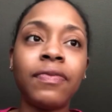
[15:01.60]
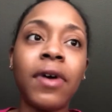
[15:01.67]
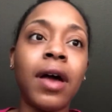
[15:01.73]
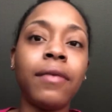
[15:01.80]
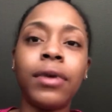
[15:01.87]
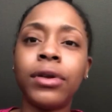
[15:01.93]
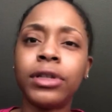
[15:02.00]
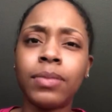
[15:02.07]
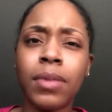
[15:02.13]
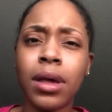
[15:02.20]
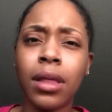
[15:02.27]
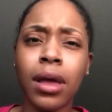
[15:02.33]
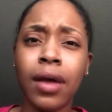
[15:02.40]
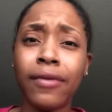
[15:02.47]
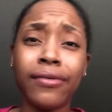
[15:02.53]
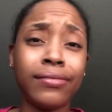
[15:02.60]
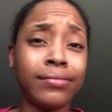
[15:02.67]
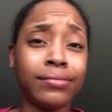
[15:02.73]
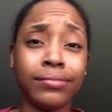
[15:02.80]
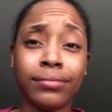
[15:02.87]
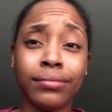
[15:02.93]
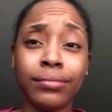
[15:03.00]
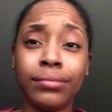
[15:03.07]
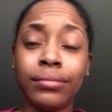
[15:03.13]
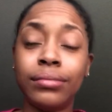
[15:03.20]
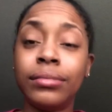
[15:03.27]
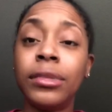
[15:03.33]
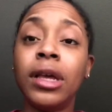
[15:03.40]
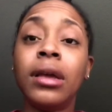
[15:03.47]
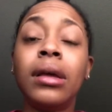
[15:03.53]
5 years of my life.
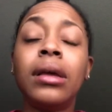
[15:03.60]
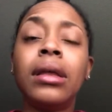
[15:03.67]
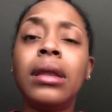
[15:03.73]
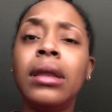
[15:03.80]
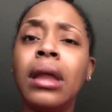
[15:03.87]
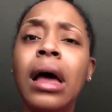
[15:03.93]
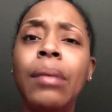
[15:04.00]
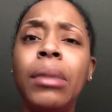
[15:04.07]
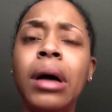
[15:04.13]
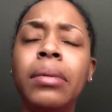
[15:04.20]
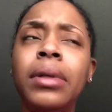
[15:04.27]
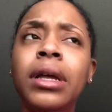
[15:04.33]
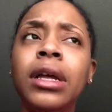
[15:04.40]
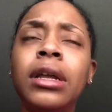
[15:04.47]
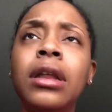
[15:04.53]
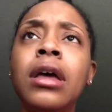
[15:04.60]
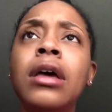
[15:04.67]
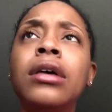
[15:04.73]
Not my plan.